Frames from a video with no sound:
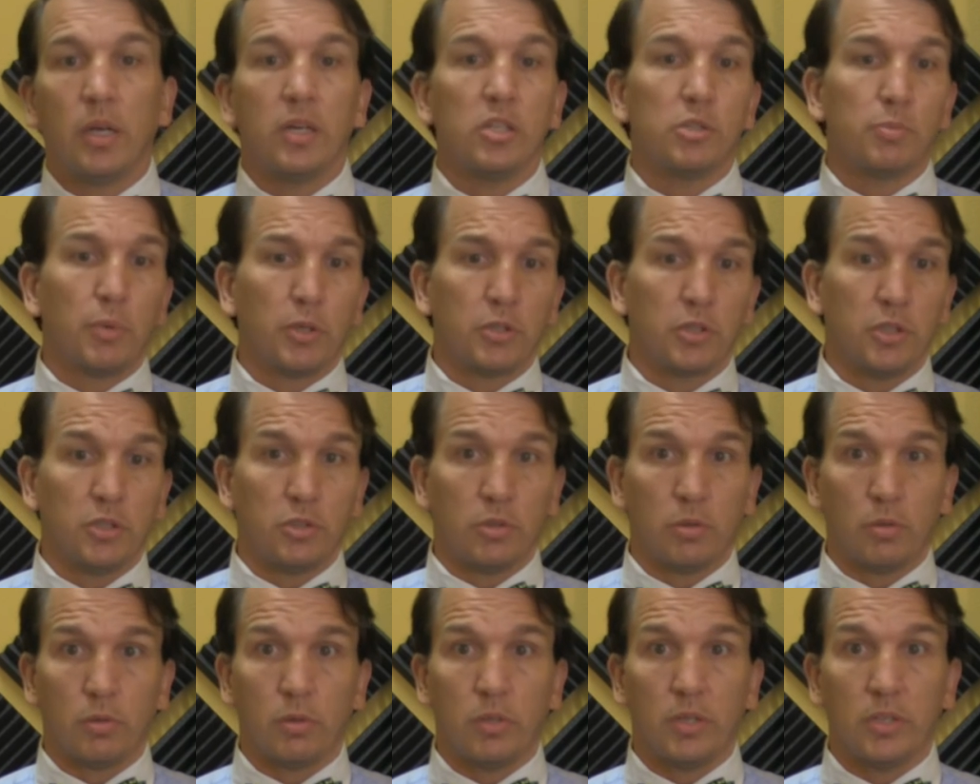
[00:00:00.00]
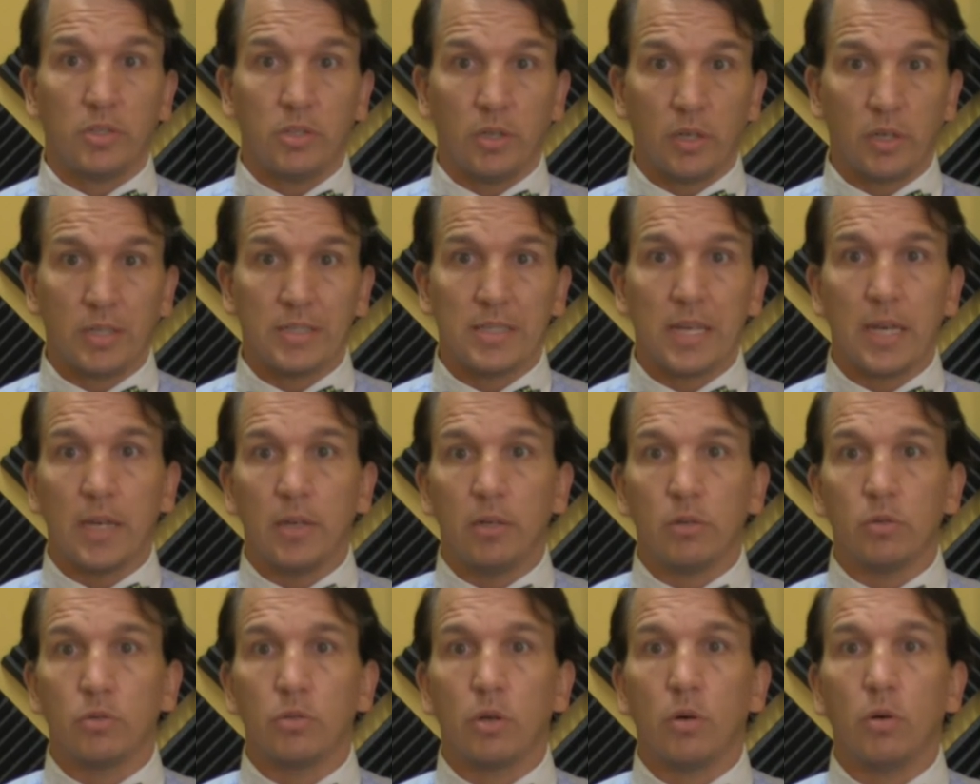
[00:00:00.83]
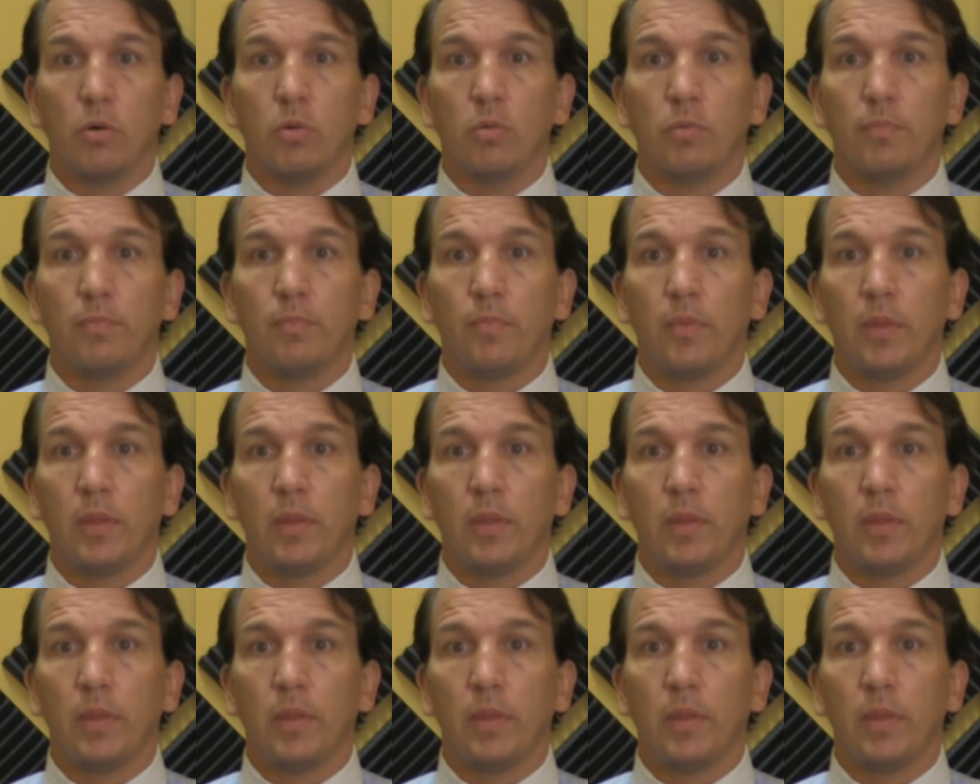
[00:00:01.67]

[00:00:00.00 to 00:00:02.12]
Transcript: especially children as young as 8 years old.